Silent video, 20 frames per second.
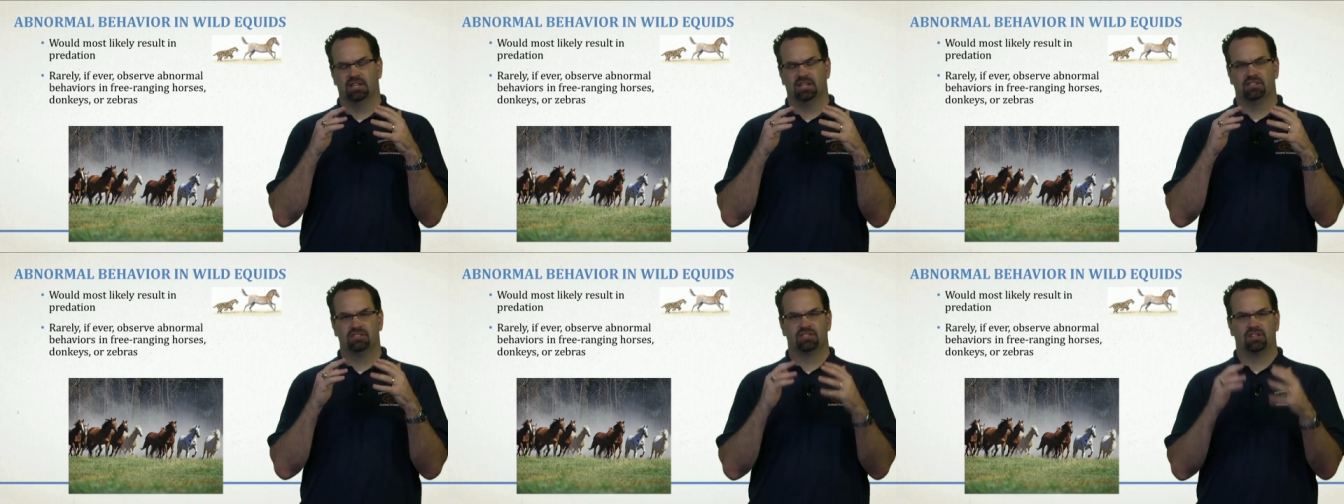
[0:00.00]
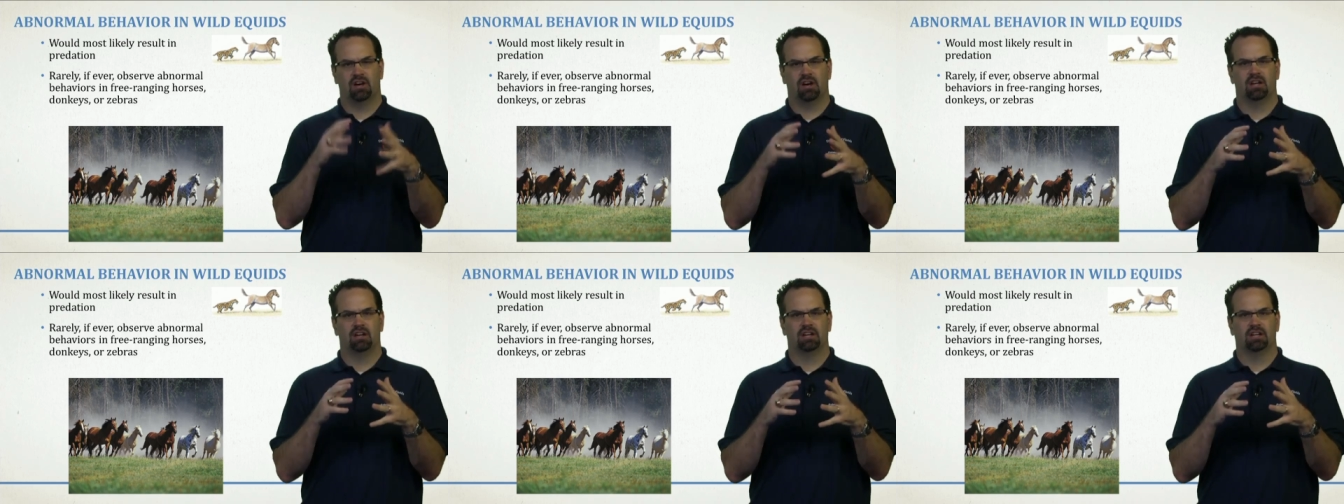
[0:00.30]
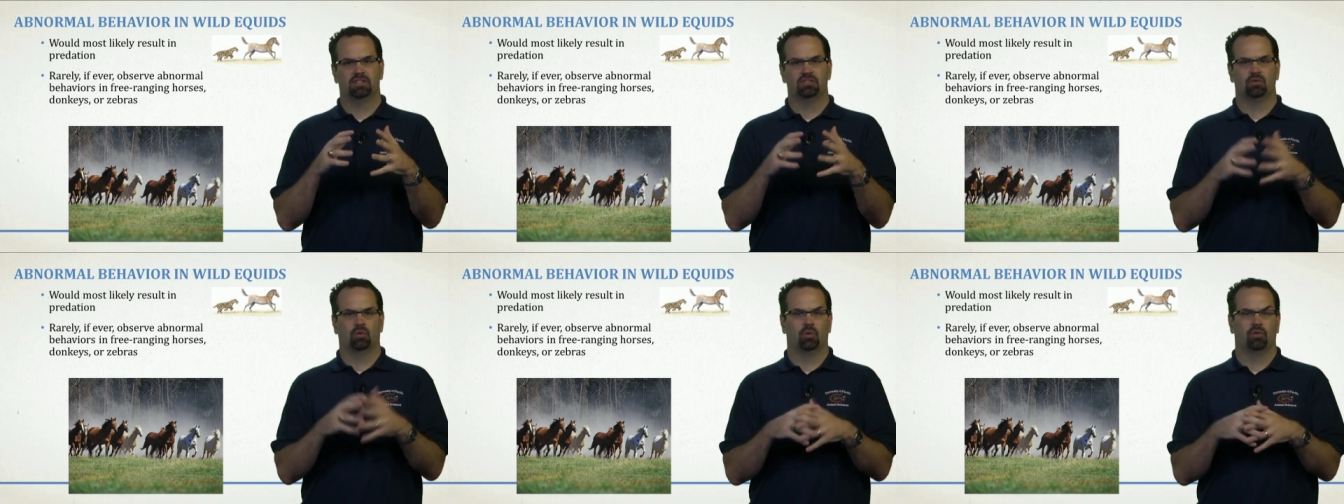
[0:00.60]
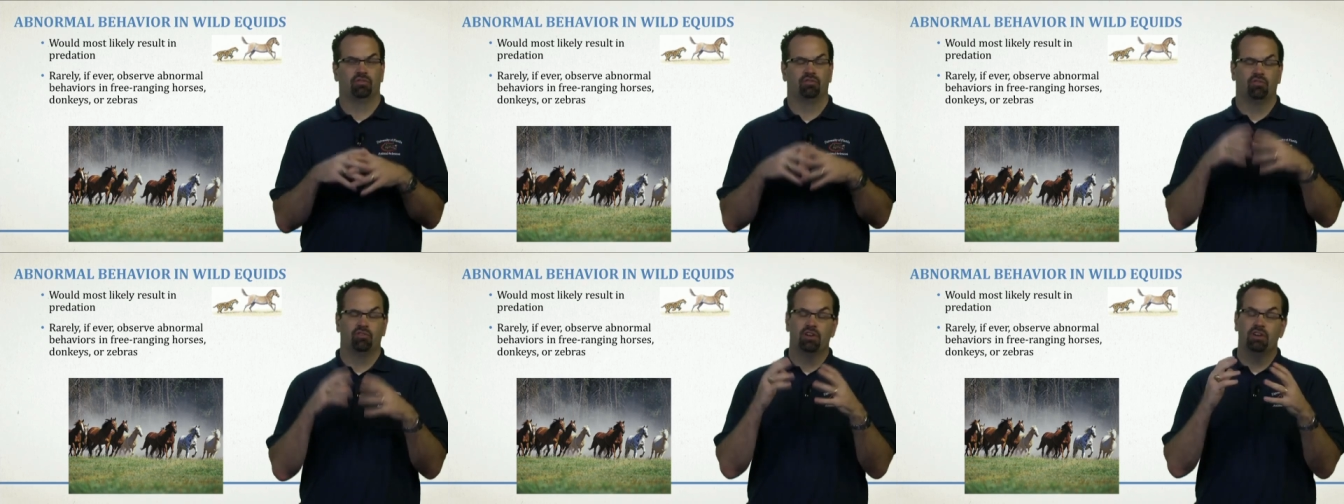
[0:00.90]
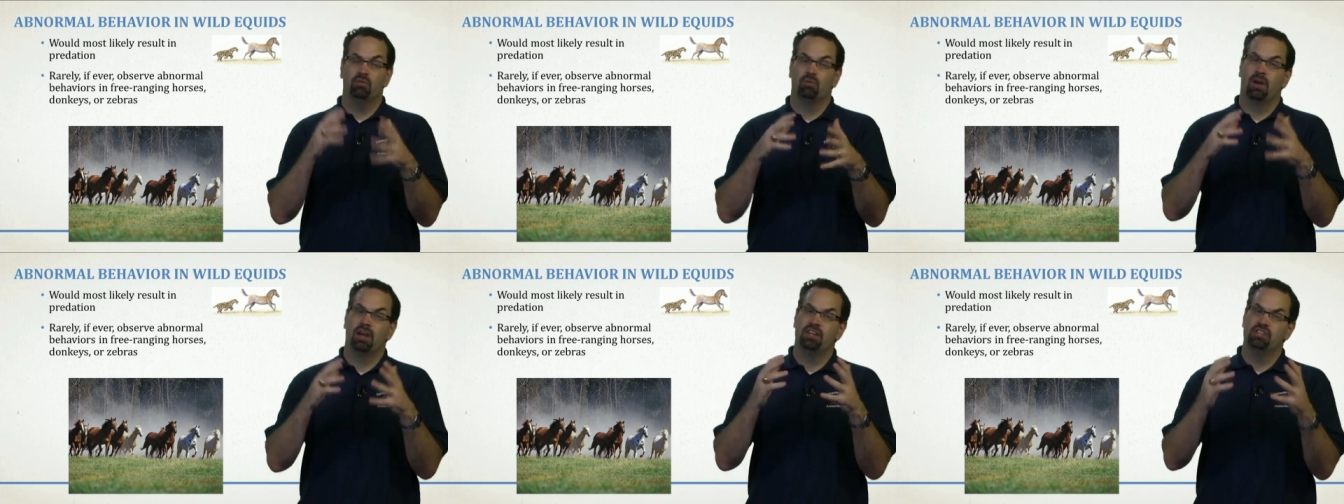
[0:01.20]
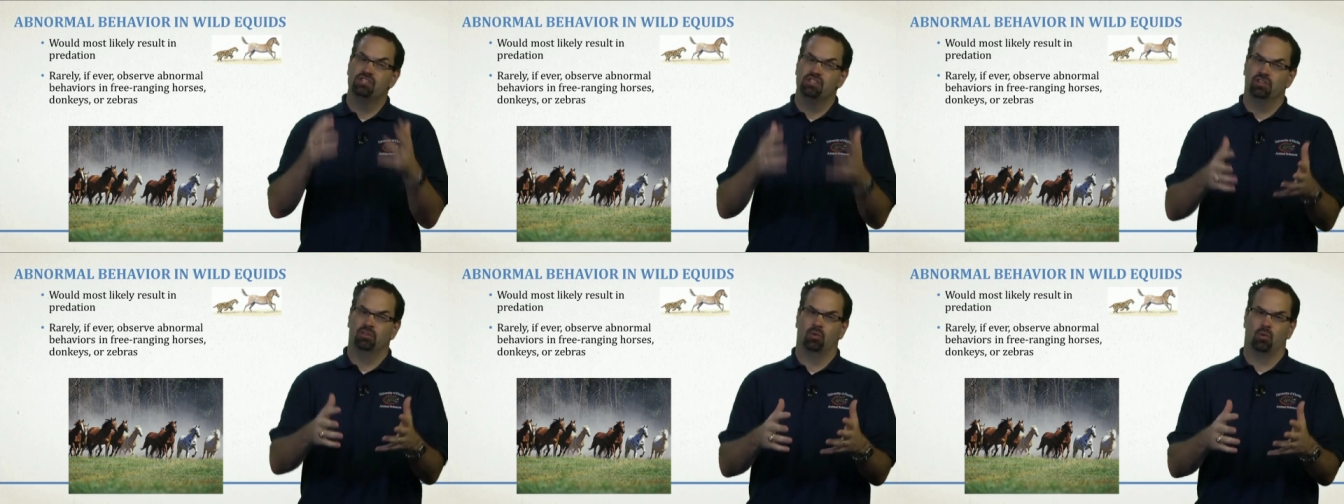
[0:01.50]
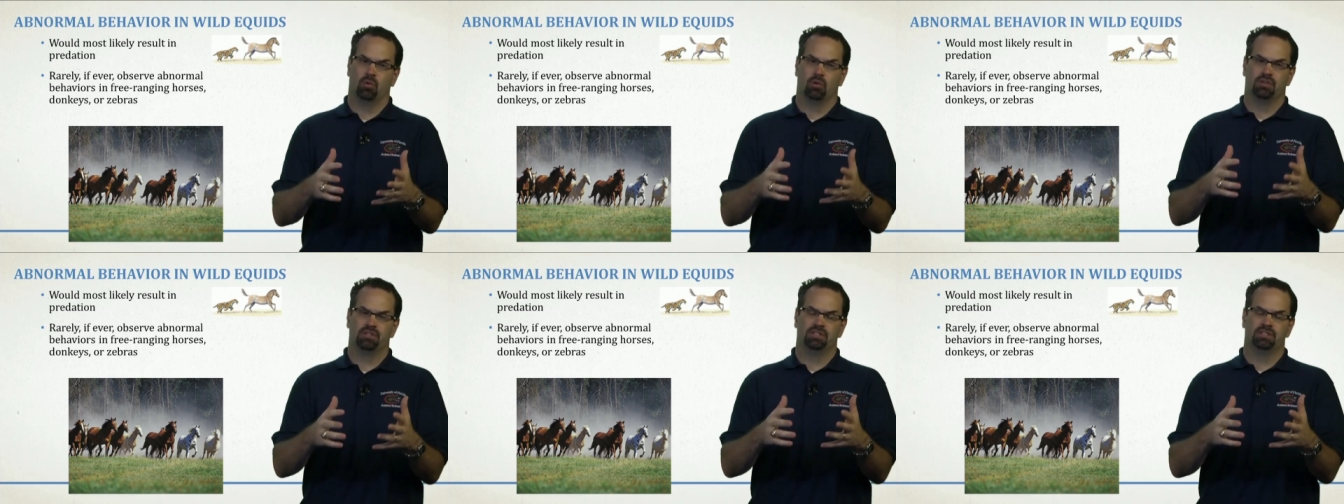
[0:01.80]
exotics or free-ranging
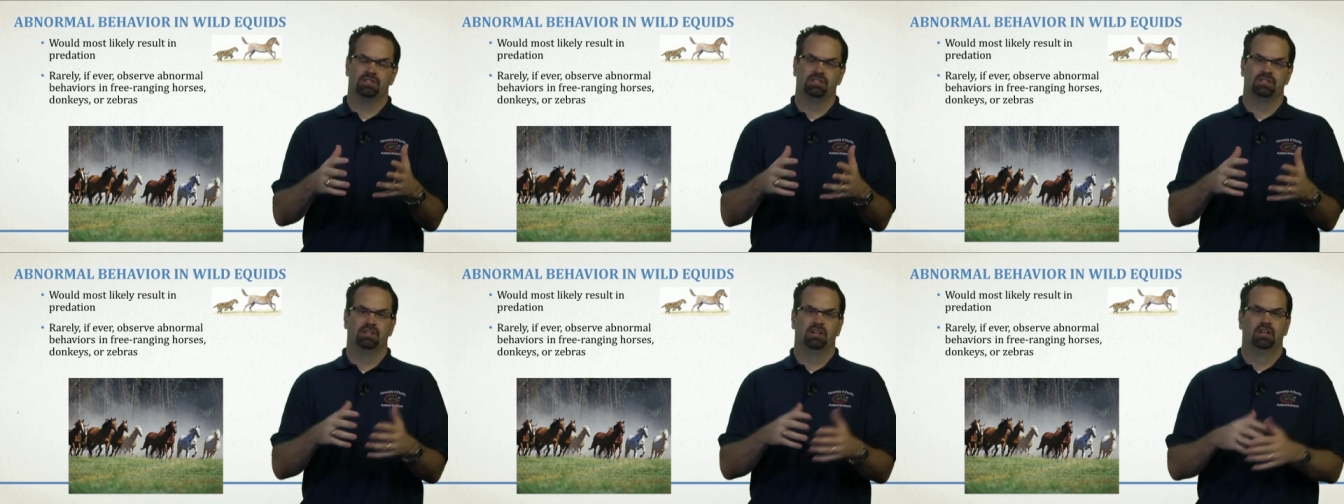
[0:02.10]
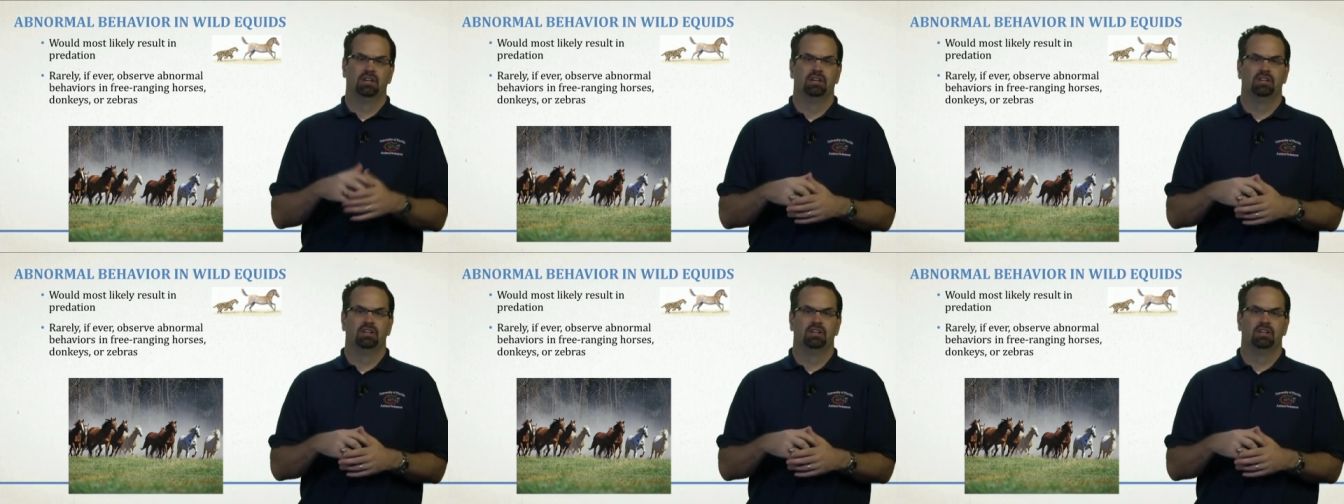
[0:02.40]
horses,